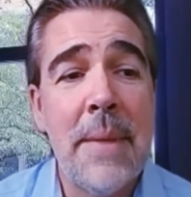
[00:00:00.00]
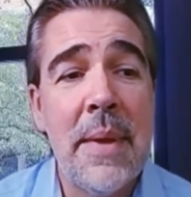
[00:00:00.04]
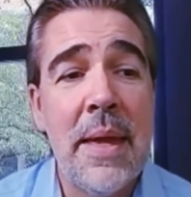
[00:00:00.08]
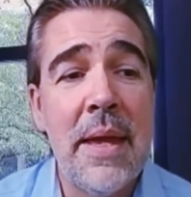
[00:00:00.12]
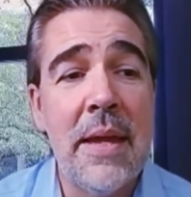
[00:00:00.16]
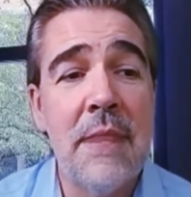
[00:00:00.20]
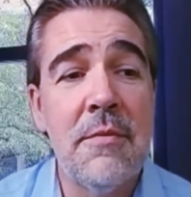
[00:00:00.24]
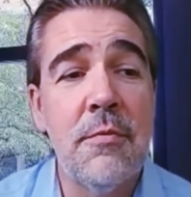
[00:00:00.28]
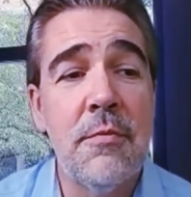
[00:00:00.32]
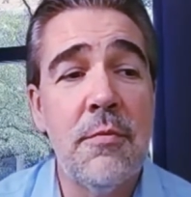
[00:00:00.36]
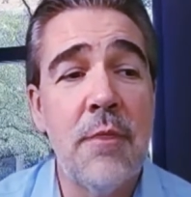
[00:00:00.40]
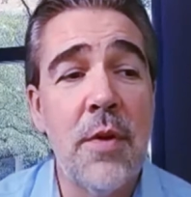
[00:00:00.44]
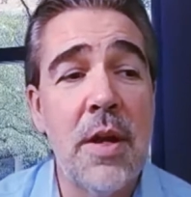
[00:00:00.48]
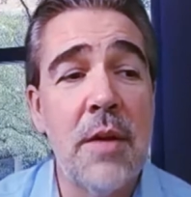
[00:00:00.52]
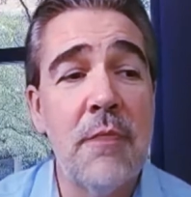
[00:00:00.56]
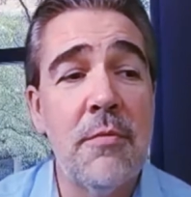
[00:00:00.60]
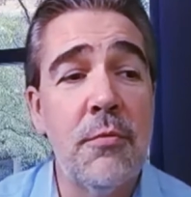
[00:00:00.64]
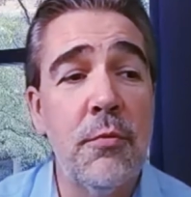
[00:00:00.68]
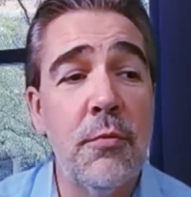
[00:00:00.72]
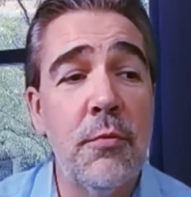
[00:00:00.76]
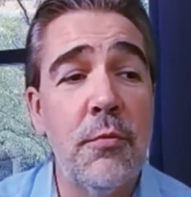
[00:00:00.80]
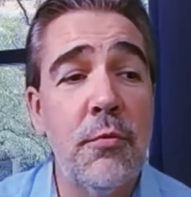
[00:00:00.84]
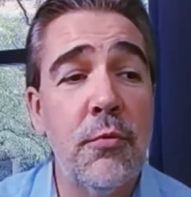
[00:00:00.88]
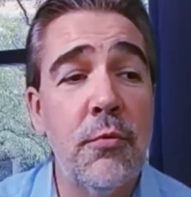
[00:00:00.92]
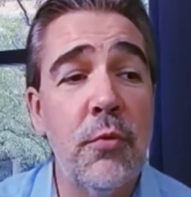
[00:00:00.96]
a, a
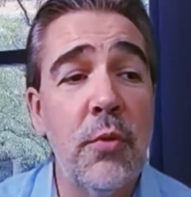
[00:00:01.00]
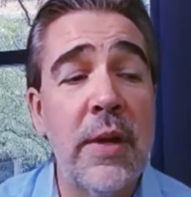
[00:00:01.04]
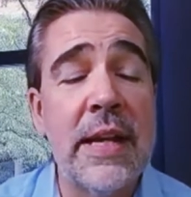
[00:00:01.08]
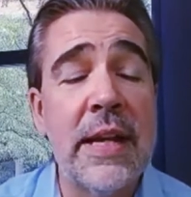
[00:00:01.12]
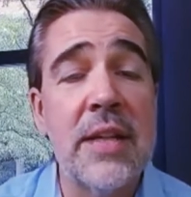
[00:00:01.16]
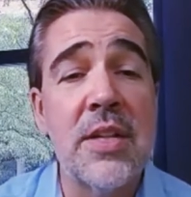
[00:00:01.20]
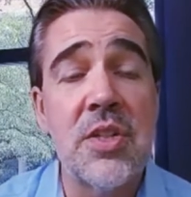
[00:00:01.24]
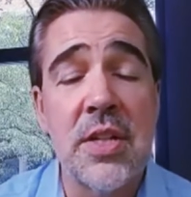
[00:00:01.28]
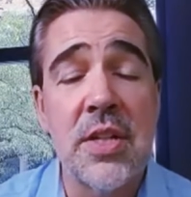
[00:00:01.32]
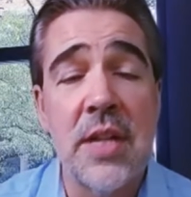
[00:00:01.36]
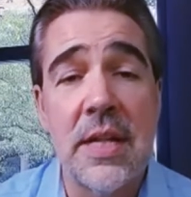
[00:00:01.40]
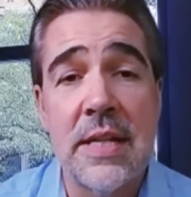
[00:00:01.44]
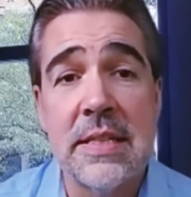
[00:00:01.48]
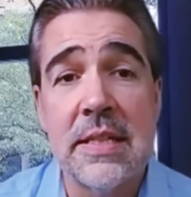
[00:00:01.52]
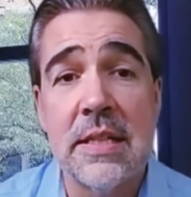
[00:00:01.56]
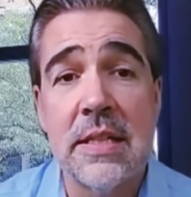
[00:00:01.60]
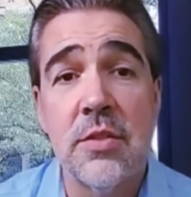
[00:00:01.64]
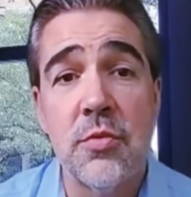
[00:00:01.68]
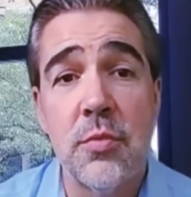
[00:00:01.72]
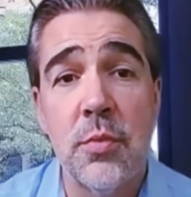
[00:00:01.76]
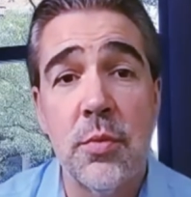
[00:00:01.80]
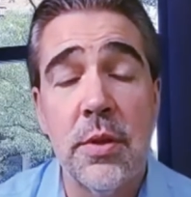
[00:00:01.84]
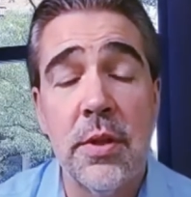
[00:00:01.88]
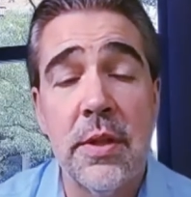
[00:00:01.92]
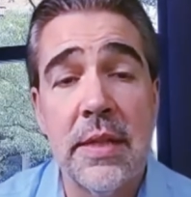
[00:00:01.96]
franchising
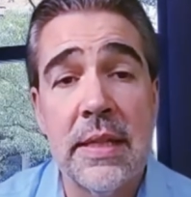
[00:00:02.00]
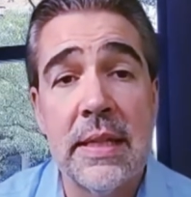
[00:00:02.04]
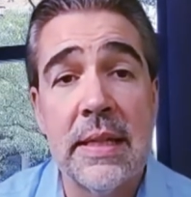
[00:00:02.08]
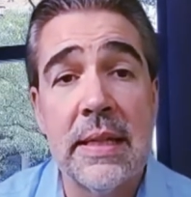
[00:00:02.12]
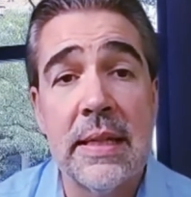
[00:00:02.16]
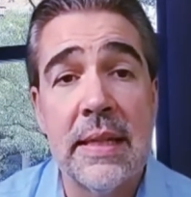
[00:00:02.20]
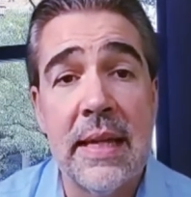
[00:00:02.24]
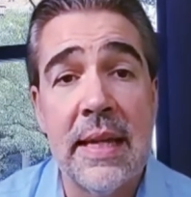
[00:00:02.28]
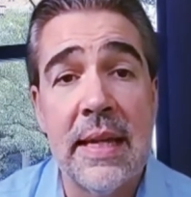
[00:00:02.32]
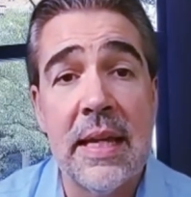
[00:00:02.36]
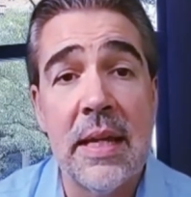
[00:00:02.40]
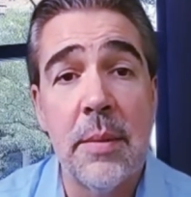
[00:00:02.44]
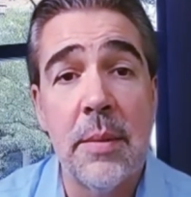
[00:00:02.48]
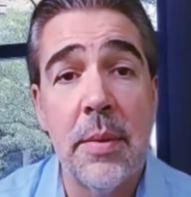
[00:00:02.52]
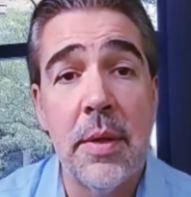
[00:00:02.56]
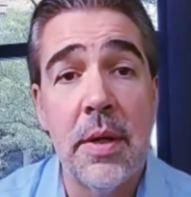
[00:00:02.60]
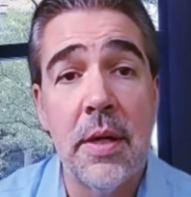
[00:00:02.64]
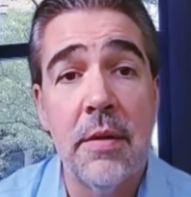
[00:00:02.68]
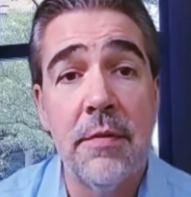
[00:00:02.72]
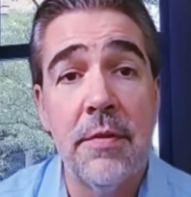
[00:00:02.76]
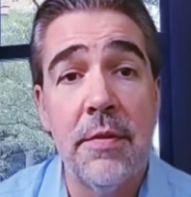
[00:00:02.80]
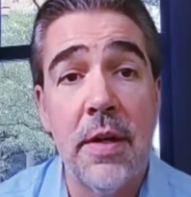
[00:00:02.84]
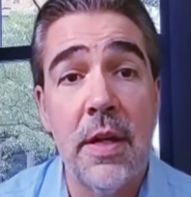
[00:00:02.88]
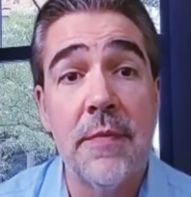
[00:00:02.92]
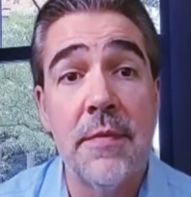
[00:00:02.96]
is really a game
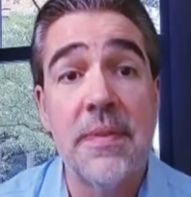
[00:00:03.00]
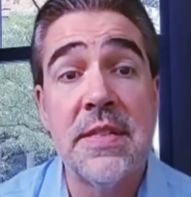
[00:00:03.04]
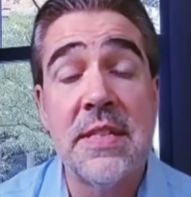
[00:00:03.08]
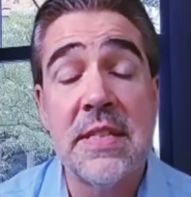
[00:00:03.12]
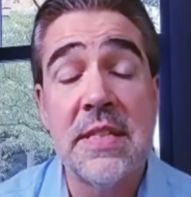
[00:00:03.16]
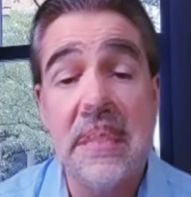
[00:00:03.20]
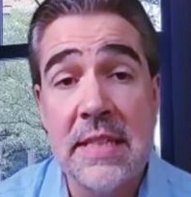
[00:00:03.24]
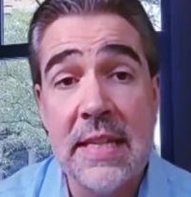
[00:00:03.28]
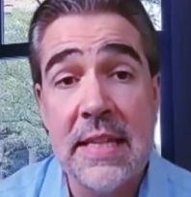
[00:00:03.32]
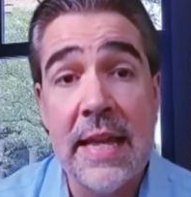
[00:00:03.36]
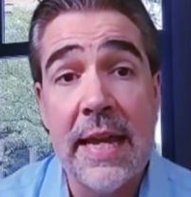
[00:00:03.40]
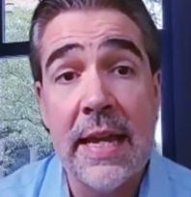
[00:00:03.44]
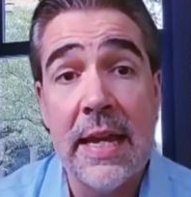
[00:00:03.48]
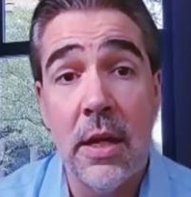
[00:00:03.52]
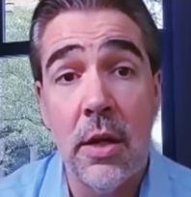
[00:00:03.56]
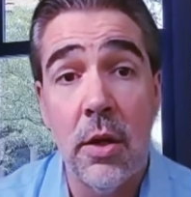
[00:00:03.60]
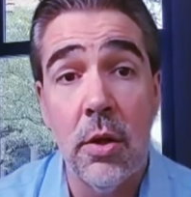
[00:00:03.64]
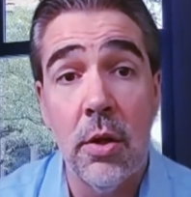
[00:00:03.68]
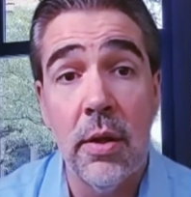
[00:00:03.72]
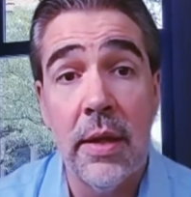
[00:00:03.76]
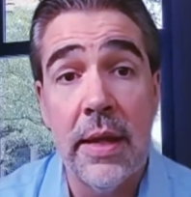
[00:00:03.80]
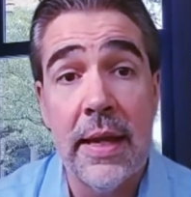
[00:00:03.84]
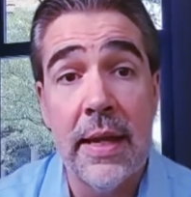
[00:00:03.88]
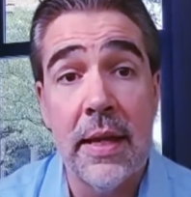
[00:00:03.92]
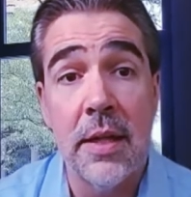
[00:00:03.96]
of of
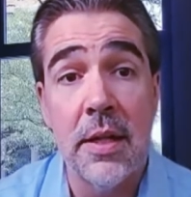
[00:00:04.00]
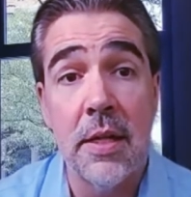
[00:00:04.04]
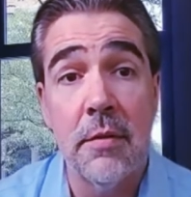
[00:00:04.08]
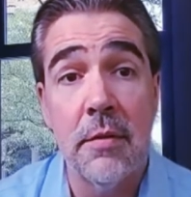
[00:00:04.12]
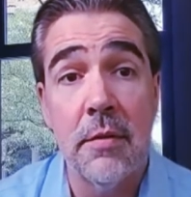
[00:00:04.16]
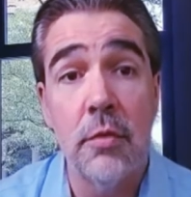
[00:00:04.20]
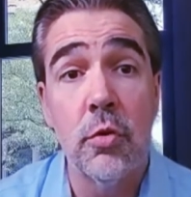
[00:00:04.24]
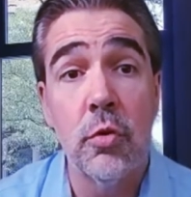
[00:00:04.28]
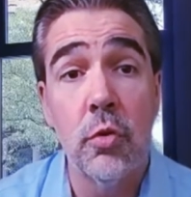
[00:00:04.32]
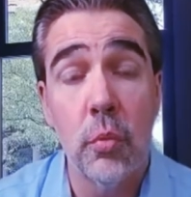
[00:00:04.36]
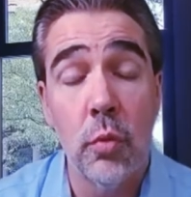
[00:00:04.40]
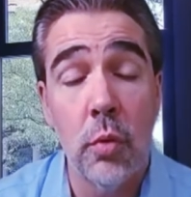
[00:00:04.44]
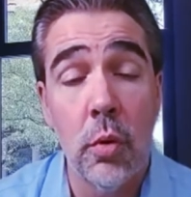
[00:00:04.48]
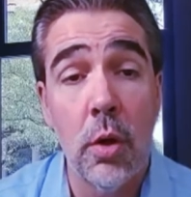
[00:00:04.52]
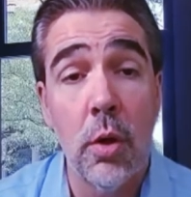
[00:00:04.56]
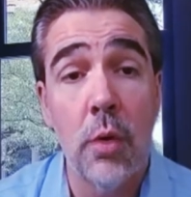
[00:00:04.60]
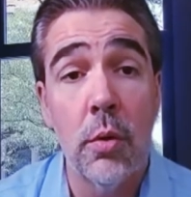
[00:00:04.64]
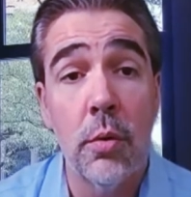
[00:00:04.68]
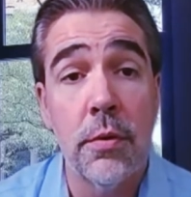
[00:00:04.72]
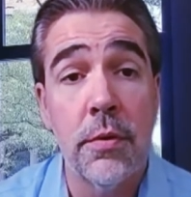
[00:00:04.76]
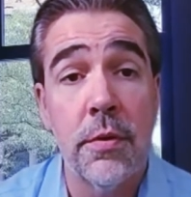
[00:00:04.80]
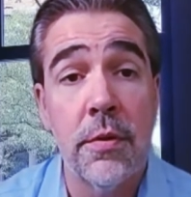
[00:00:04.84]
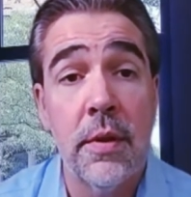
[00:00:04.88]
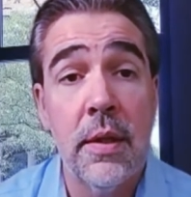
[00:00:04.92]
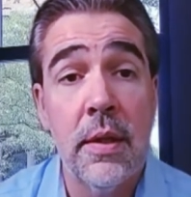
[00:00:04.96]
scale and of
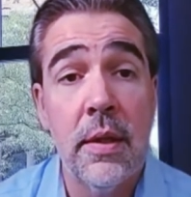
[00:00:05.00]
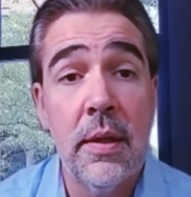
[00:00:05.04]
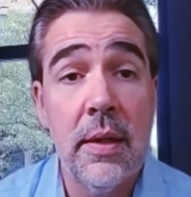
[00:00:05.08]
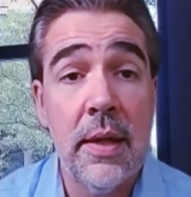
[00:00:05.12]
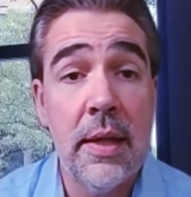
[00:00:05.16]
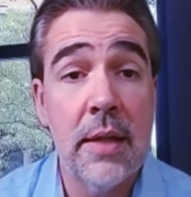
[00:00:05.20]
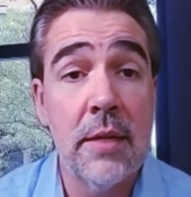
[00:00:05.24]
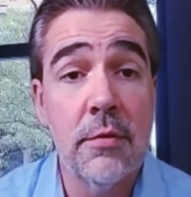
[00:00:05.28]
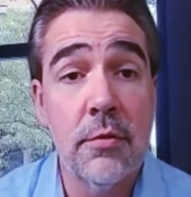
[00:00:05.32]
growth and